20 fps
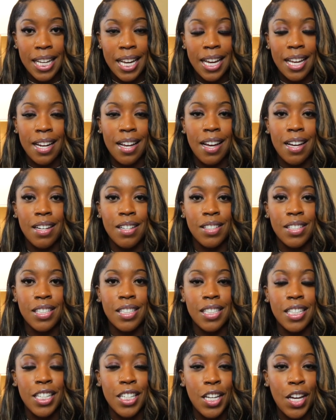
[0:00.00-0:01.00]
and I'll
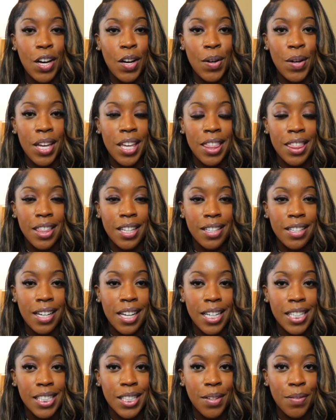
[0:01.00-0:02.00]
see y'all in the
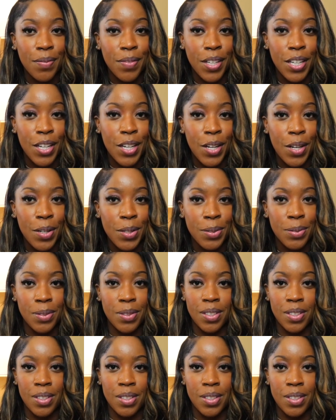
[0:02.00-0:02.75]
next video.